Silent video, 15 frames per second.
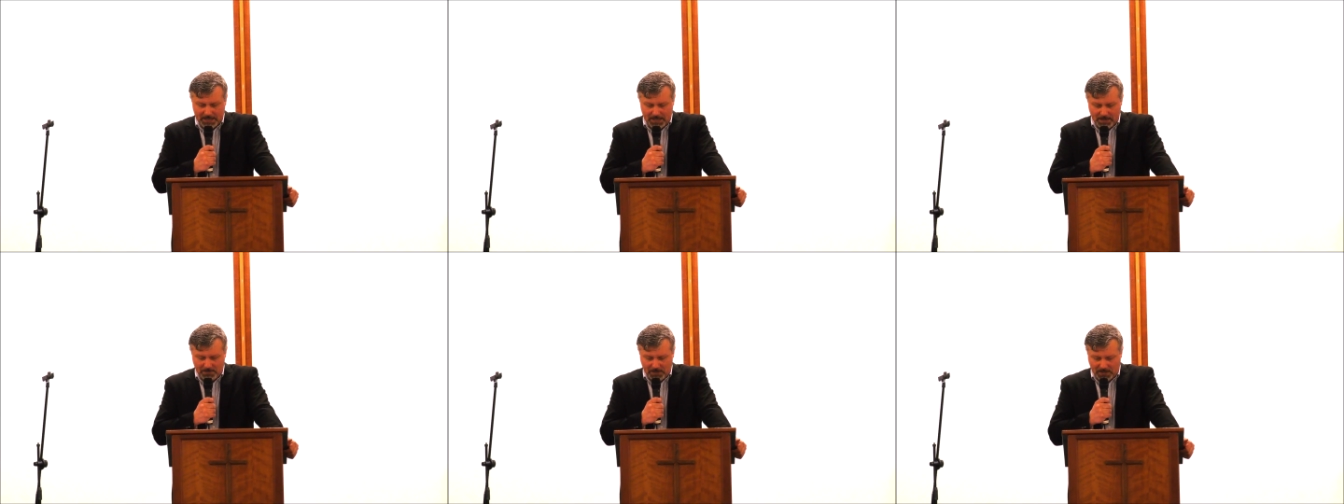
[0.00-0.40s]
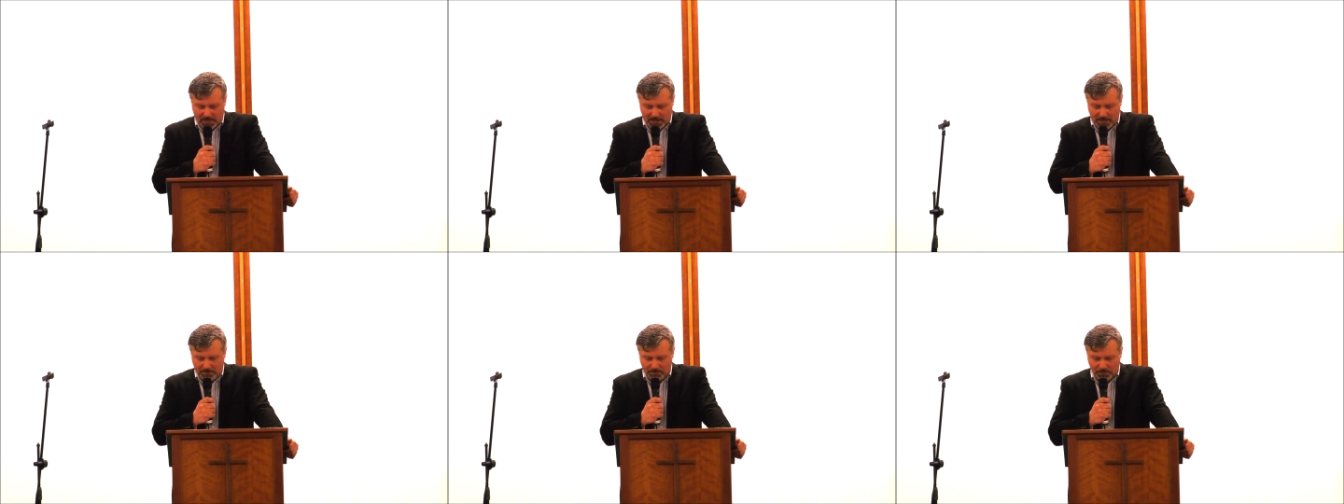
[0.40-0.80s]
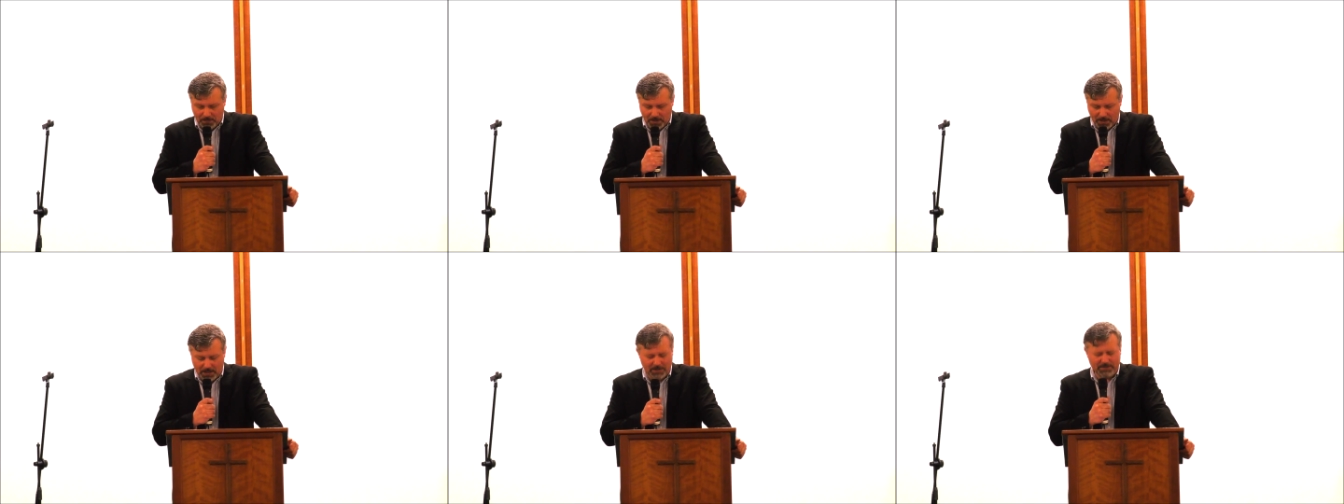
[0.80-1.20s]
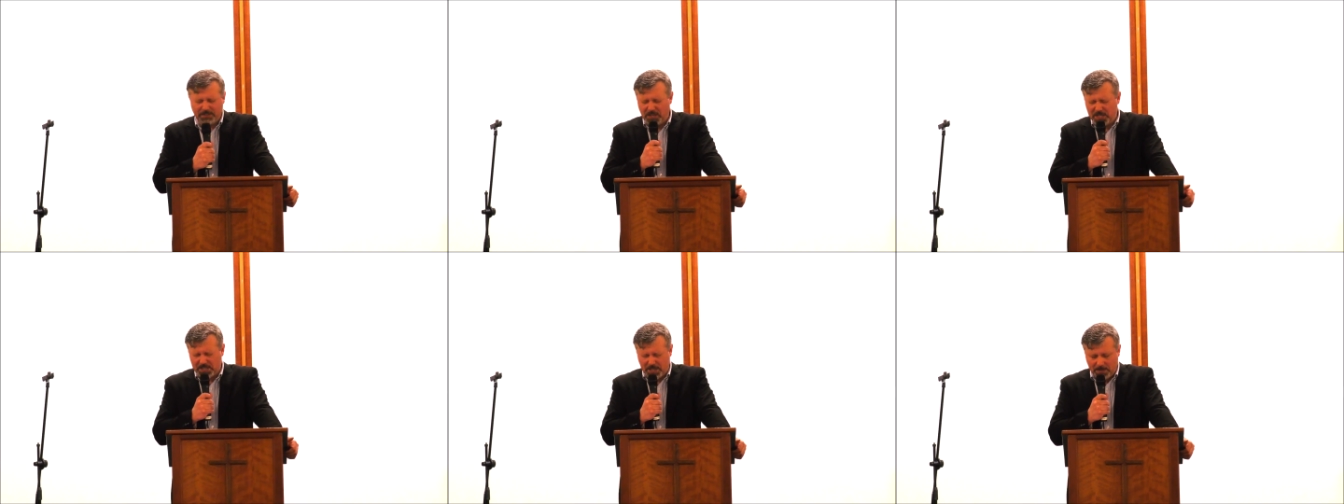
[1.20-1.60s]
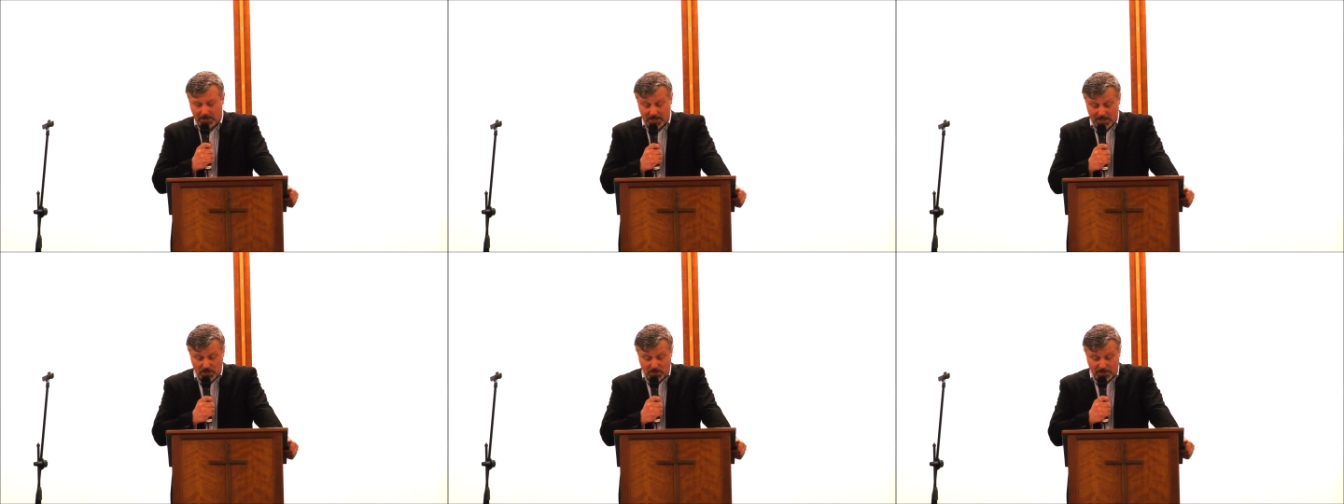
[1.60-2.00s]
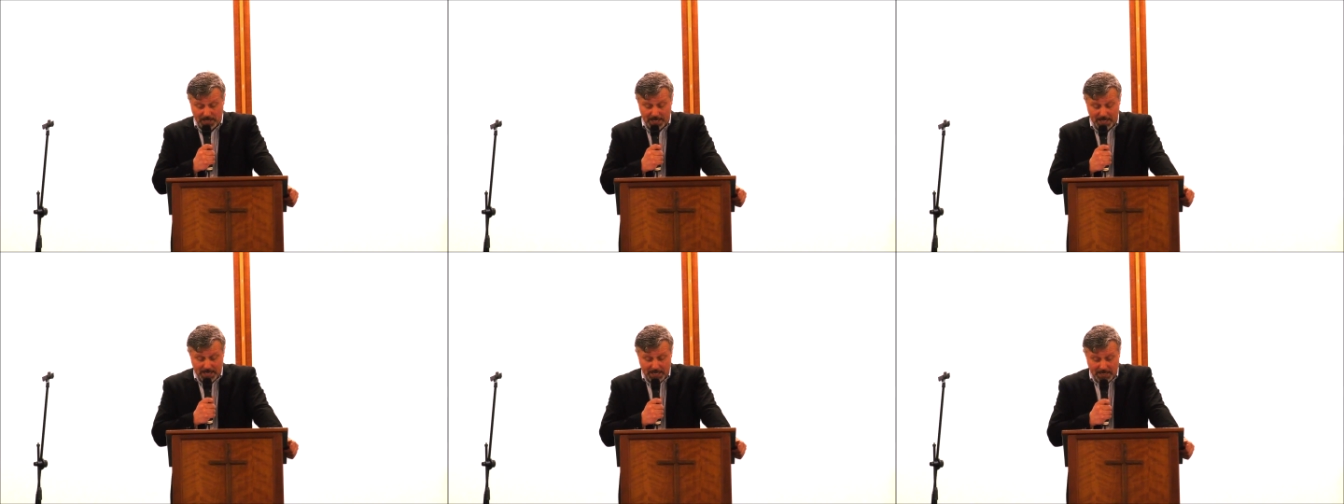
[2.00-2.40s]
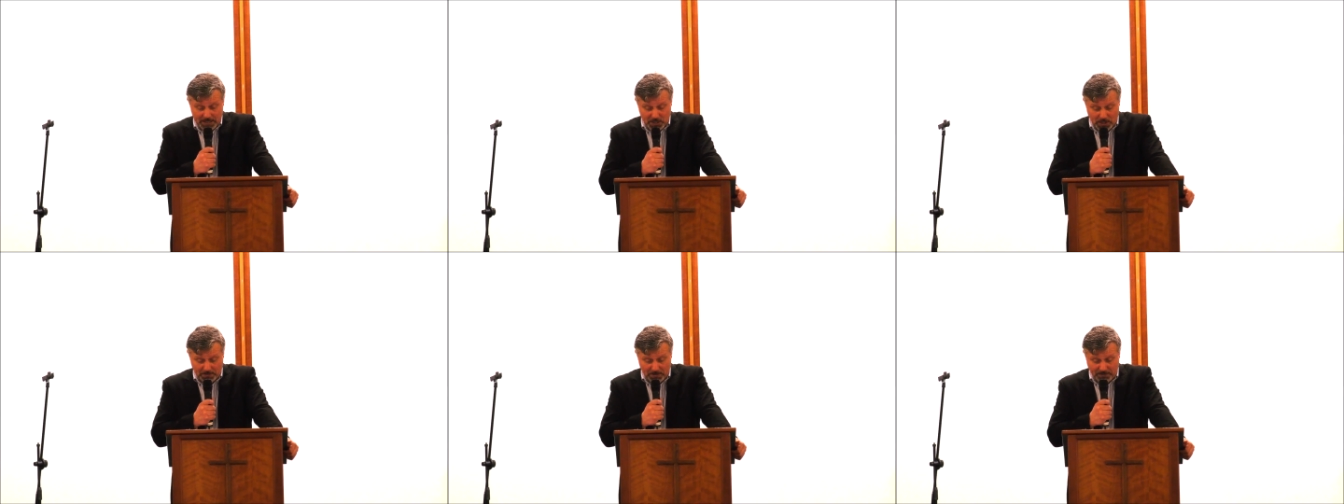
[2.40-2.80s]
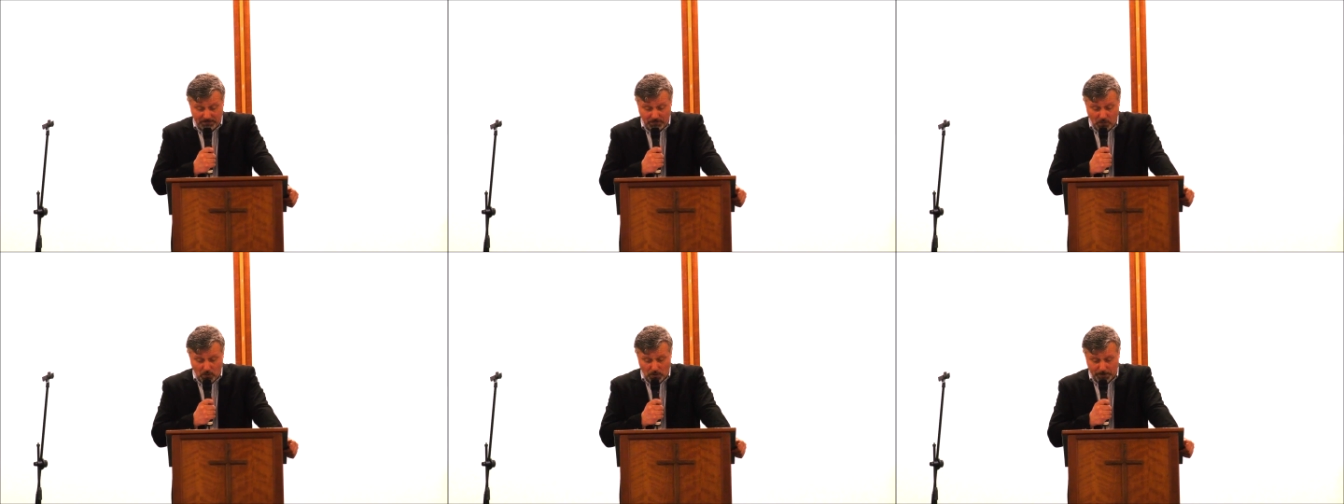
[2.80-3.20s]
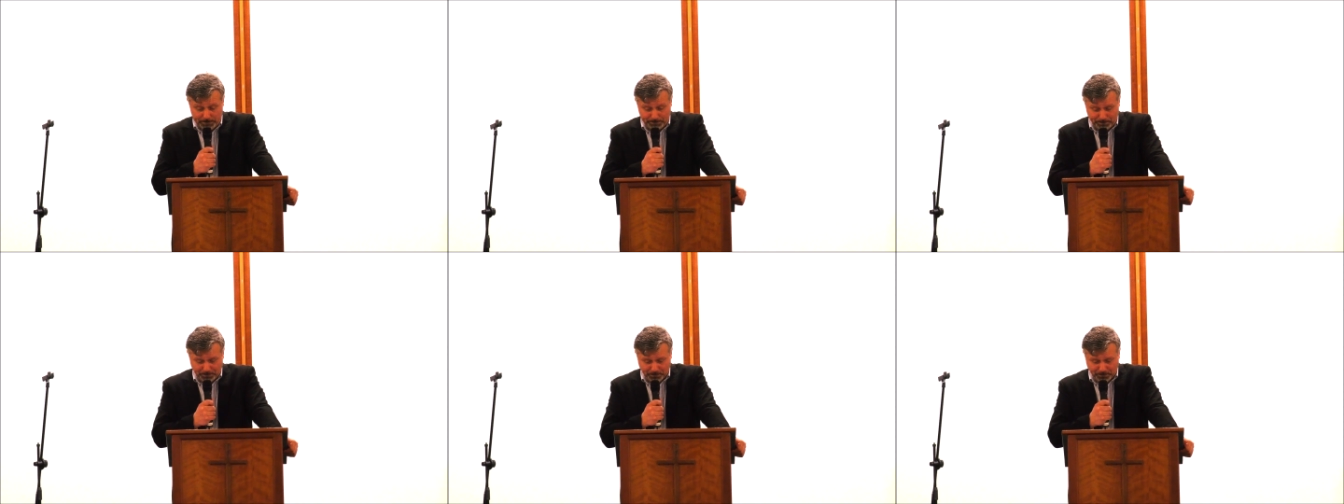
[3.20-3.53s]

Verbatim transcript: Timothy, uh, Timothy, sorry, chapter 4.